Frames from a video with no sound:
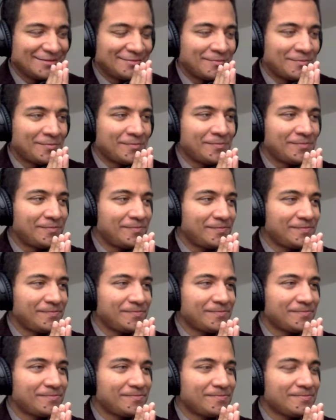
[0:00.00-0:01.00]

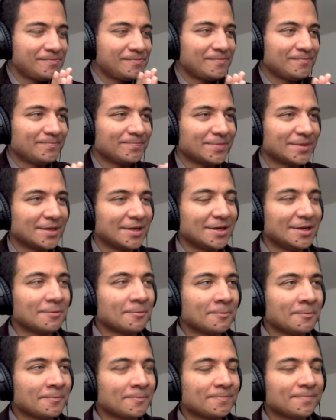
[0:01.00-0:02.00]
don't
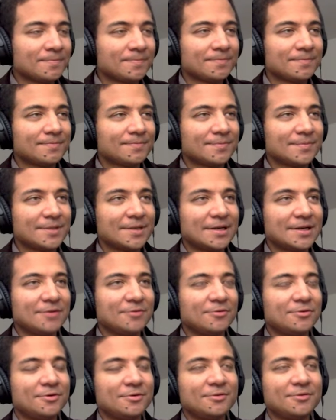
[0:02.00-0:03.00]

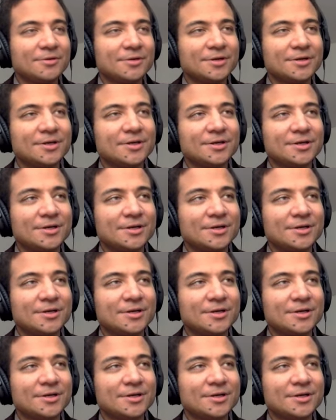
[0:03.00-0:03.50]
know,